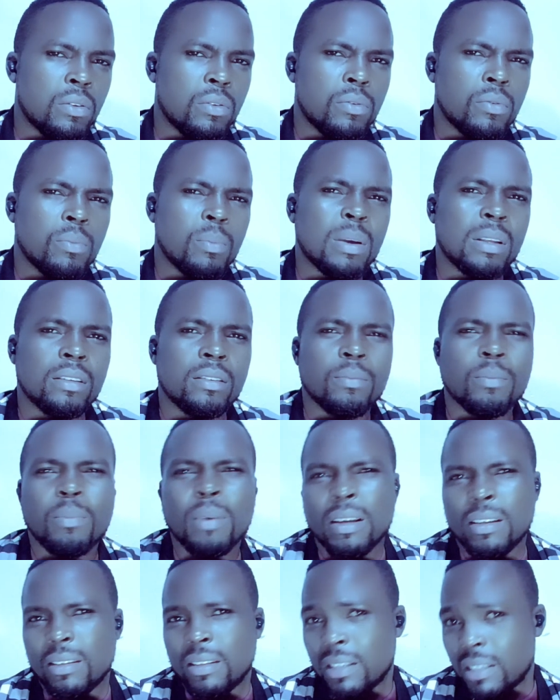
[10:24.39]
you must
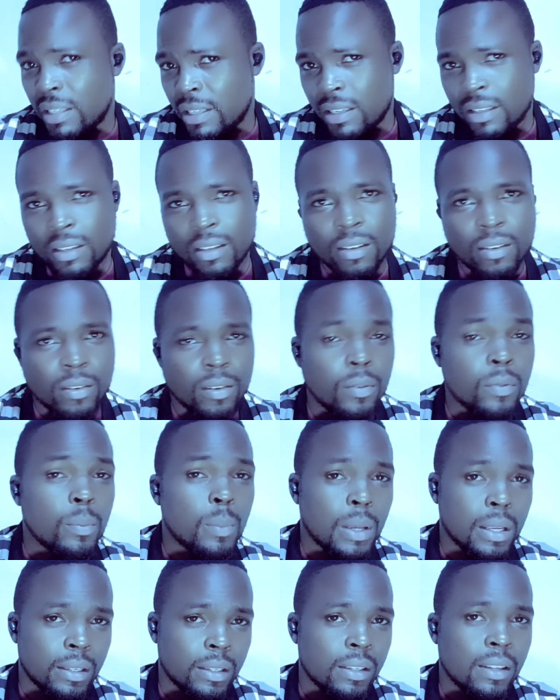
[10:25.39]
buy these
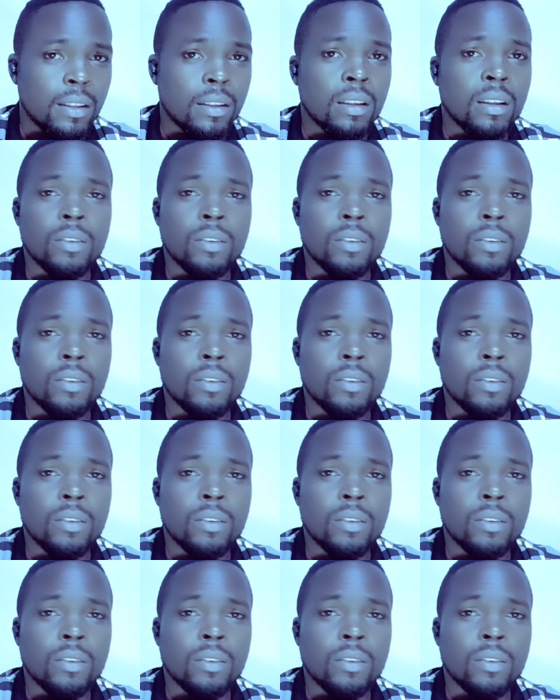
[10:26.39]
equipments.